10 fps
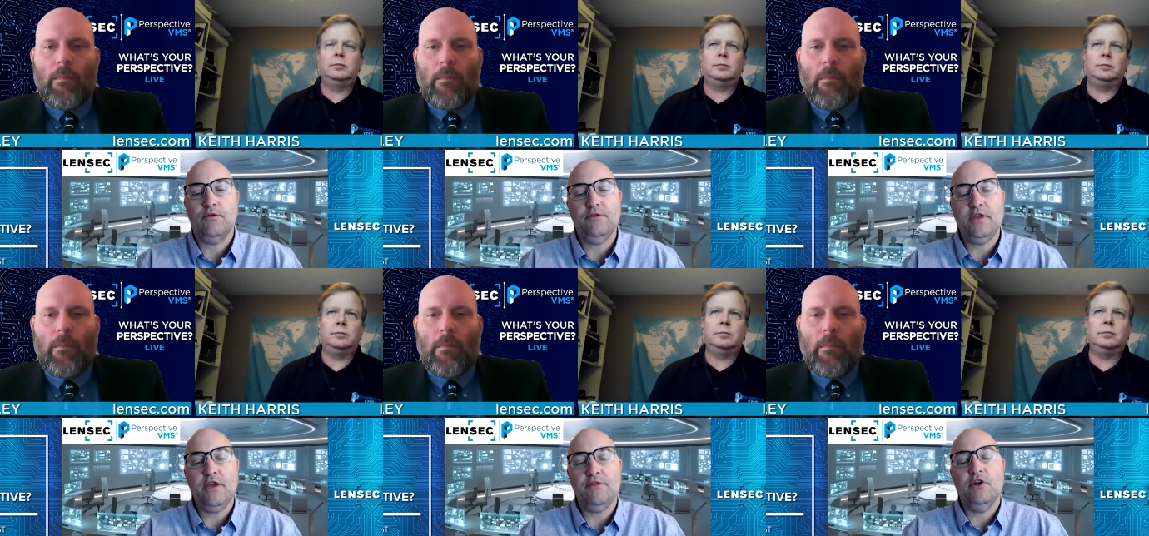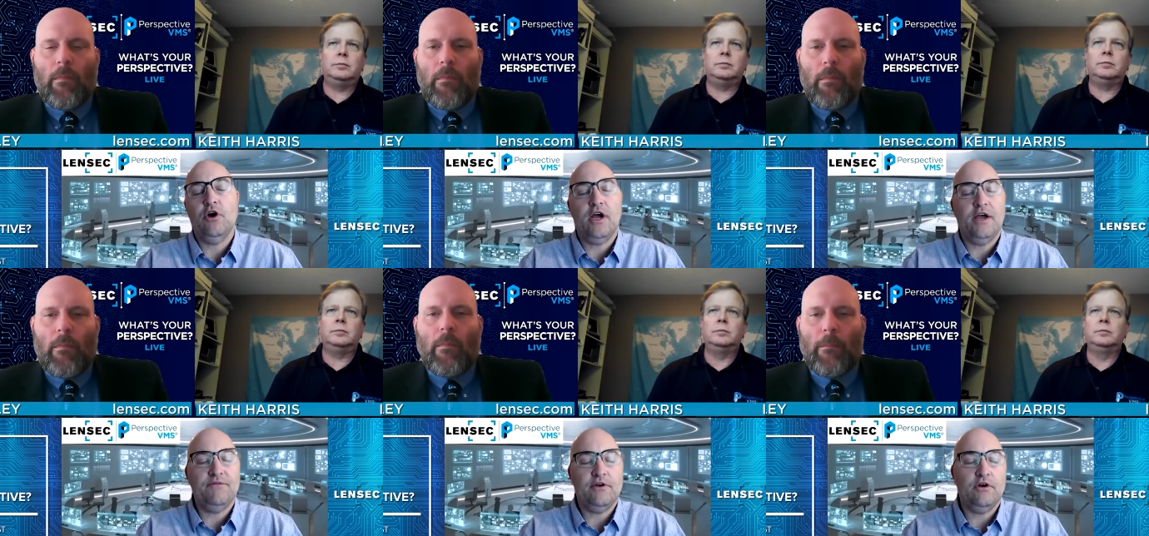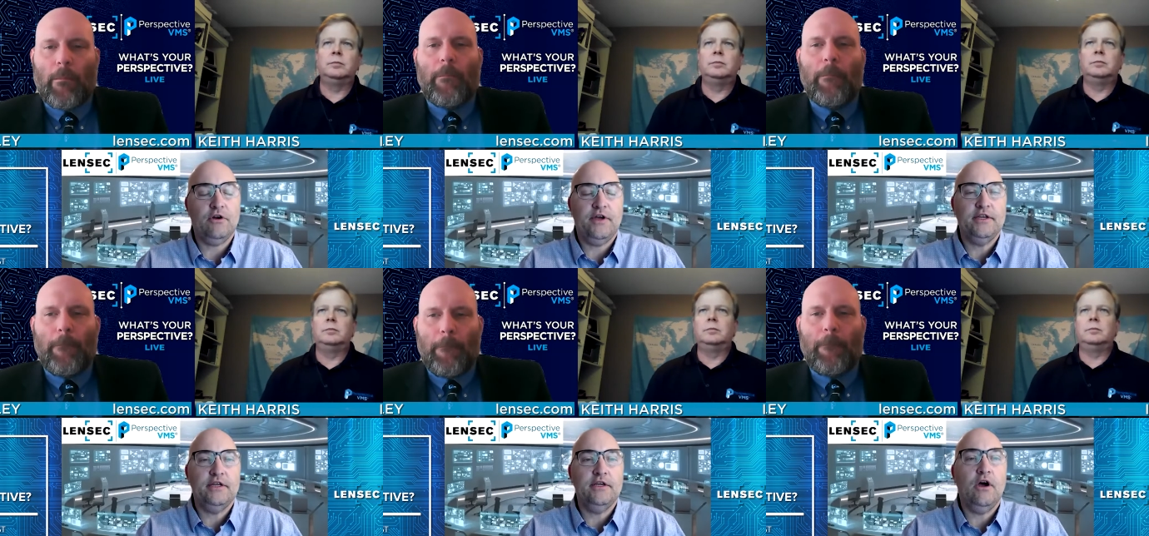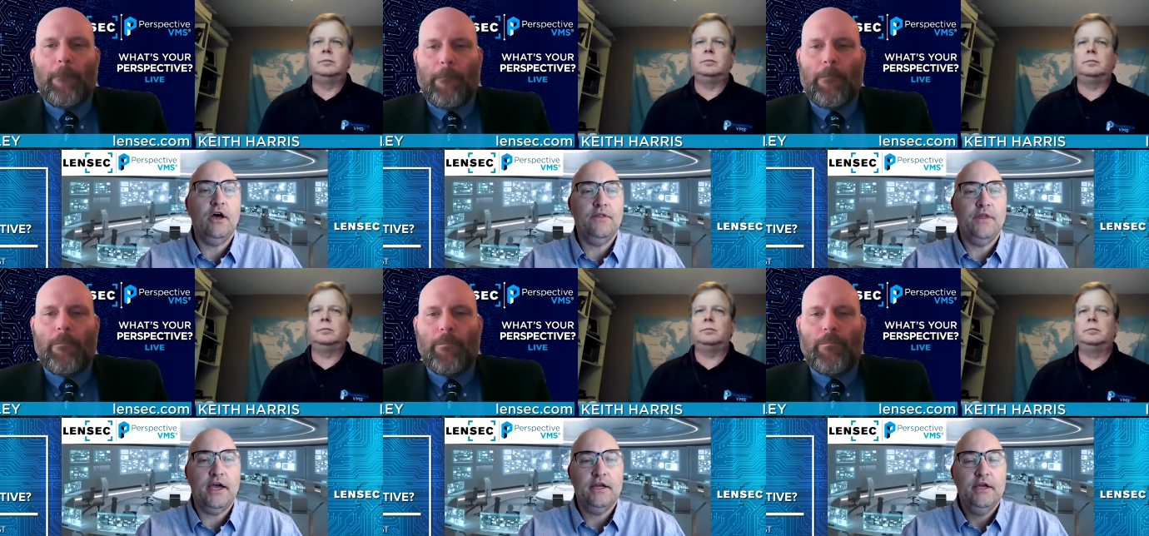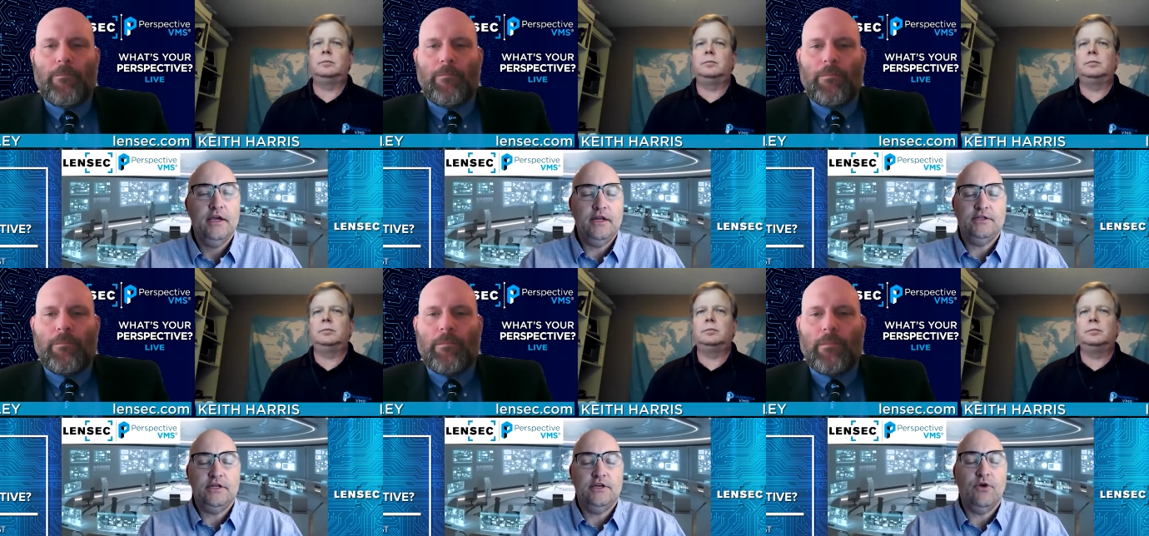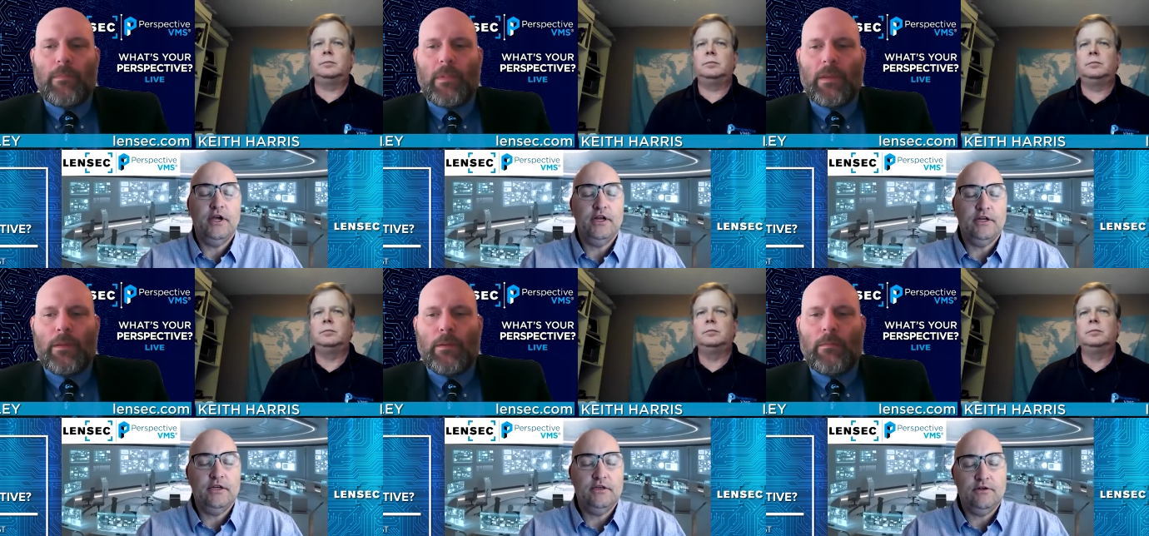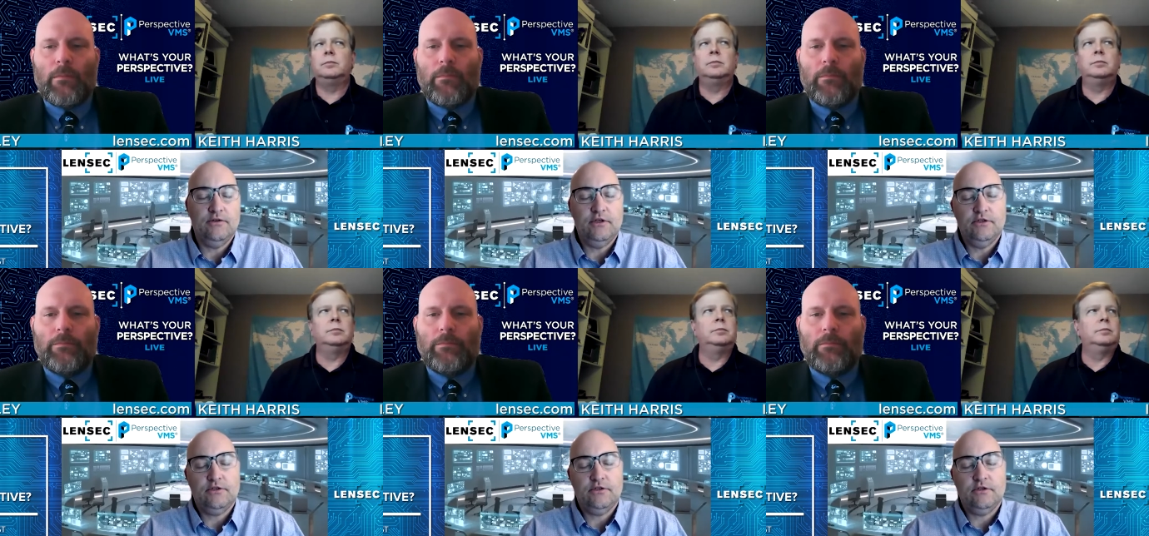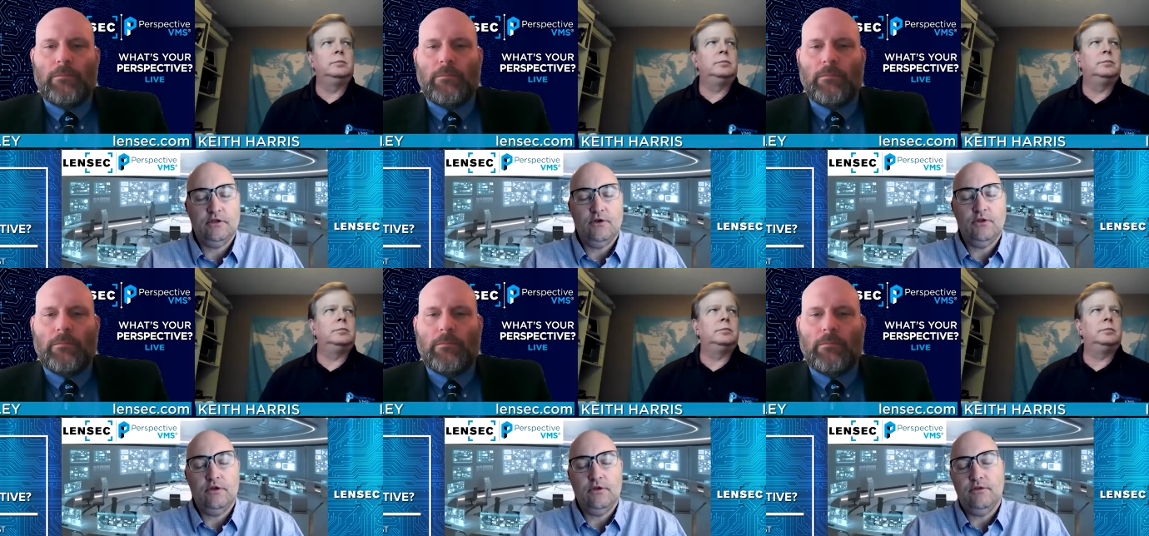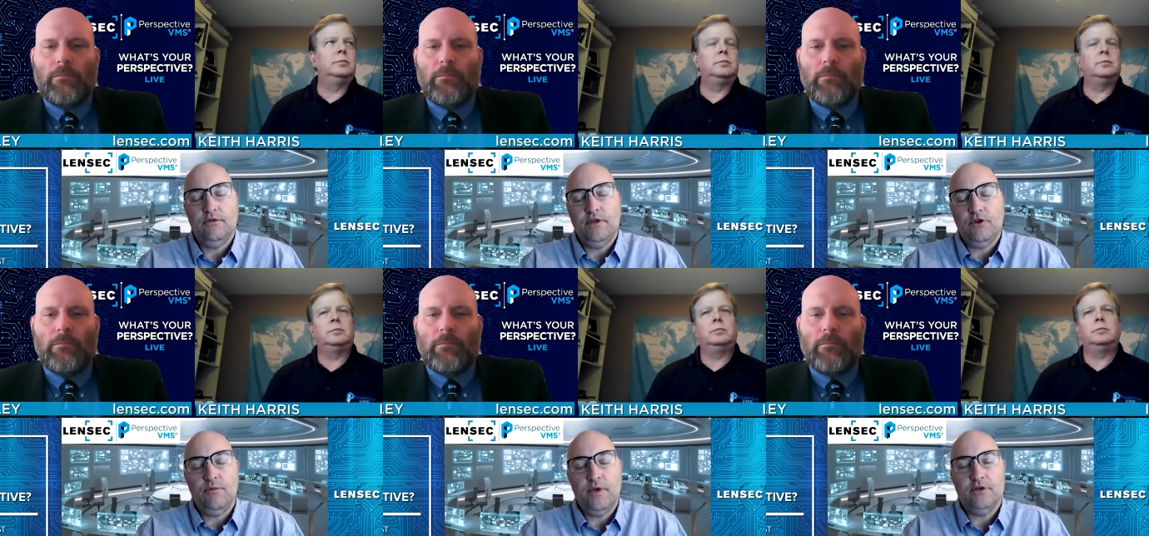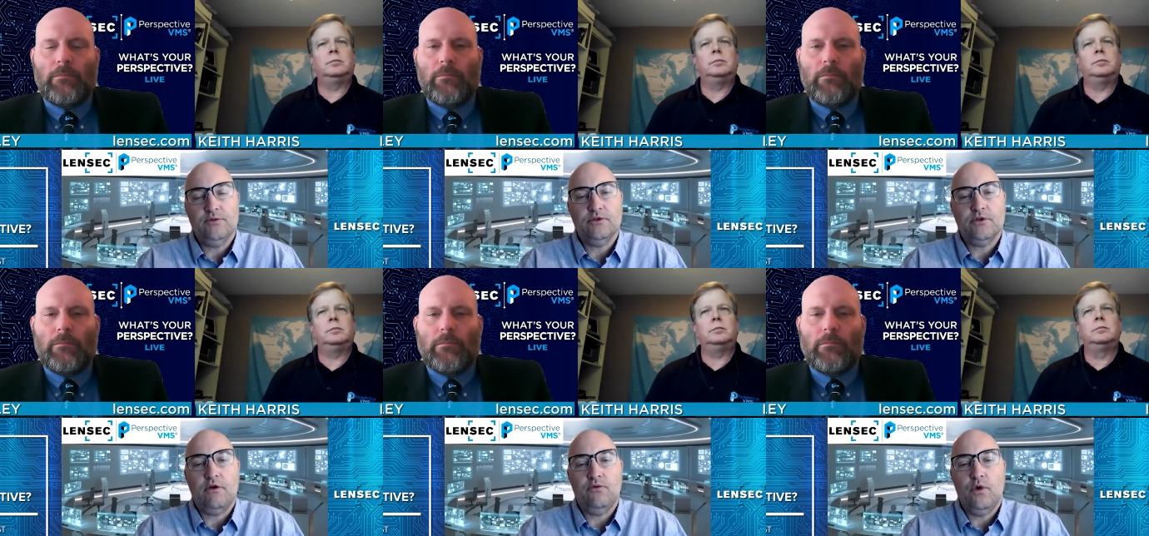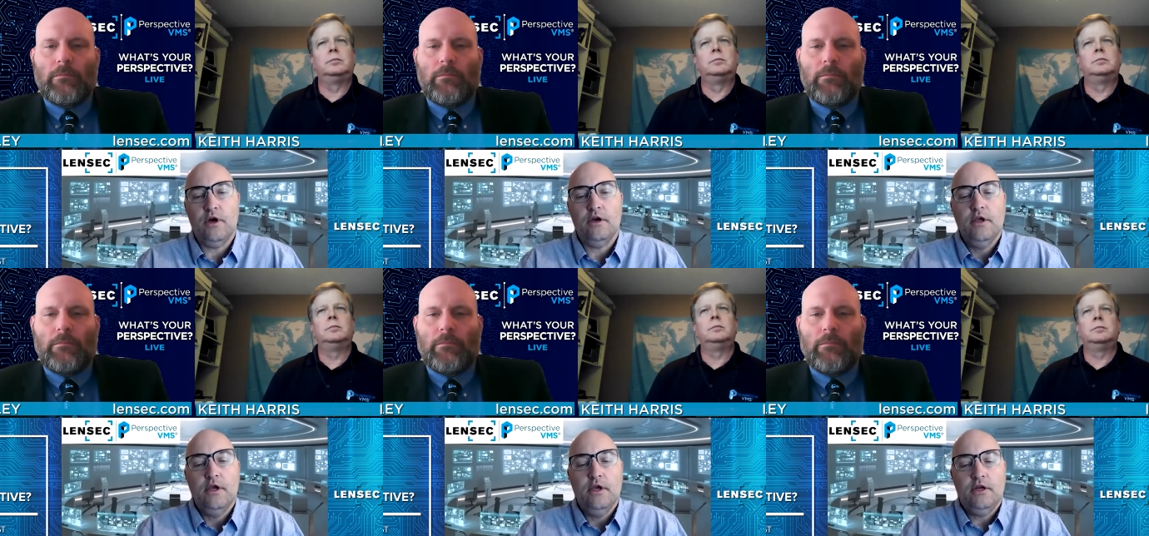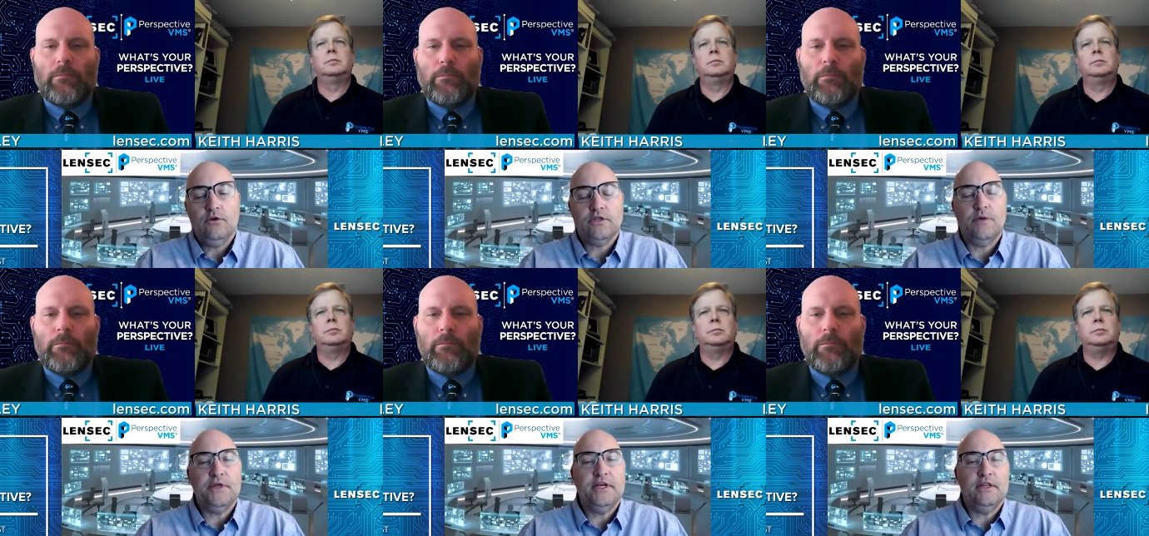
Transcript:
Speaker 1: And if they have an RFID on that, and it's integrated into these, you know, the video management software, you know, something